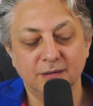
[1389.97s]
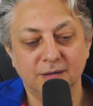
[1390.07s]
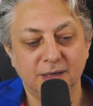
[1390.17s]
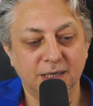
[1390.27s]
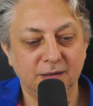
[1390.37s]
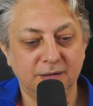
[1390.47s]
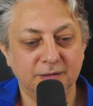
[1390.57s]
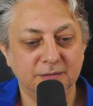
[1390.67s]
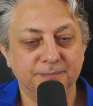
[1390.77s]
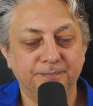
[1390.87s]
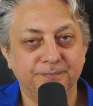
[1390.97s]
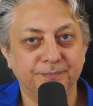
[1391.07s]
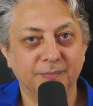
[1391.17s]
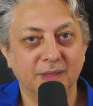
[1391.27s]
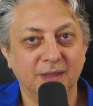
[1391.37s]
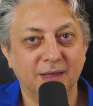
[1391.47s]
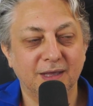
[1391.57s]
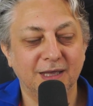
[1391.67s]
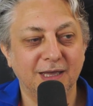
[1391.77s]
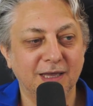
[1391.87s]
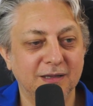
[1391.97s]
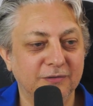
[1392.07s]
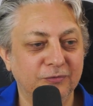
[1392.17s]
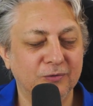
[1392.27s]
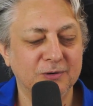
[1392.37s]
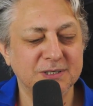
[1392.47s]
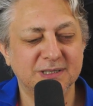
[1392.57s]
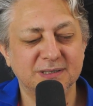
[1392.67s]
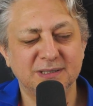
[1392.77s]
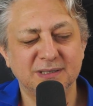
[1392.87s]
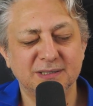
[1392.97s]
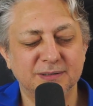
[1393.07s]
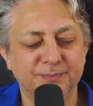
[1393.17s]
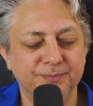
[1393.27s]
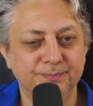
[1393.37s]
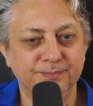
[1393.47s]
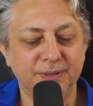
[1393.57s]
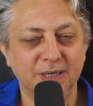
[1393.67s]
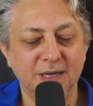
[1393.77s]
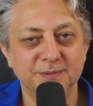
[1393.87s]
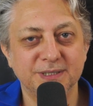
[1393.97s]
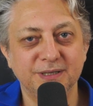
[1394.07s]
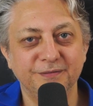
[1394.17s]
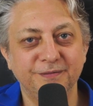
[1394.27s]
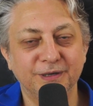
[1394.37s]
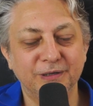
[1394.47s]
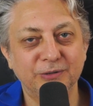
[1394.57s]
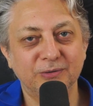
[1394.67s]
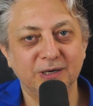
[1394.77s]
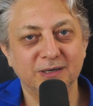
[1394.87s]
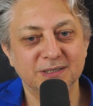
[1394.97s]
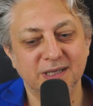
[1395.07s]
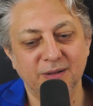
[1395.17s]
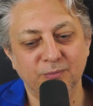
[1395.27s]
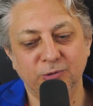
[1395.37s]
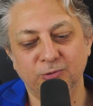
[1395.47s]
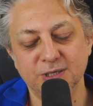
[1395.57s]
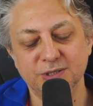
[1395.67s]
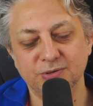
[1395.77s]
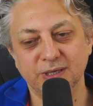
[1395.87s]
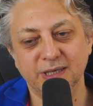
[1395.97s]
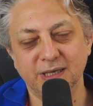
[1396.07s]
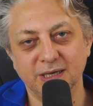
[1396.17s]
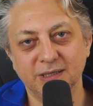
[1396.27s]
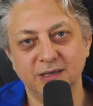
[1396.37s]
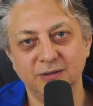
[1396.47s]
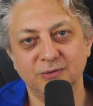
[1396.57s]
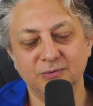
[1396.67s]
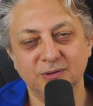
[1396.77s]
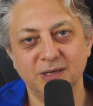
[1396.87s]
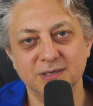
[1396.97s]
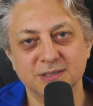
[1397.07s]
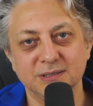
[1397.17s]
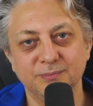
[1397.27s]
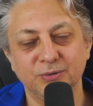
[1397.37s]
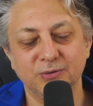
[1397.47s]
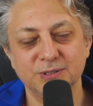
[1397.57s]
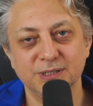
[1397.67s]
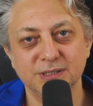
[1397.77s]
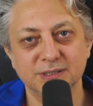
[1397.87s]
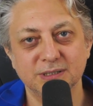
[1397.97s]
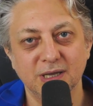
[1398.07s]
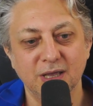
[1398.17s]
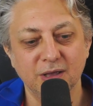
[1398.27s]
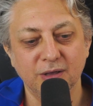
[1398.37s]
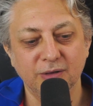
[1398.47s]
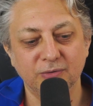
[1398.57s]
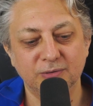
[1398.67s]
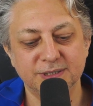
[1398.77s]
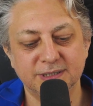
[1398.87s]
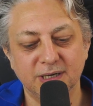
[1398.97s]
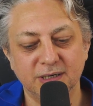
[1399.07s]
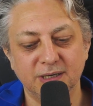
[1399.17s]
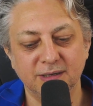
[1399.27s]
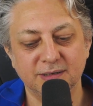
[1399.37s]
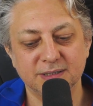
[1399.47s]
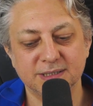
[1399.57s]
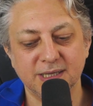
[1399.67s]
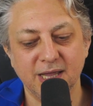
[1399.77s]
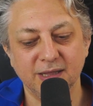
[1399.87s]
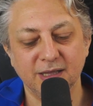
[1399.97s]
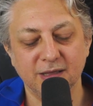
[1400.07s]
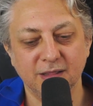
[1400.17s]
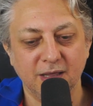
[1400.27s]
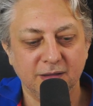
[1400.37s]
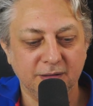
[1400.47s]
And of course, this is perhaps difficult to understand, but once you get into this process, you will start understanding that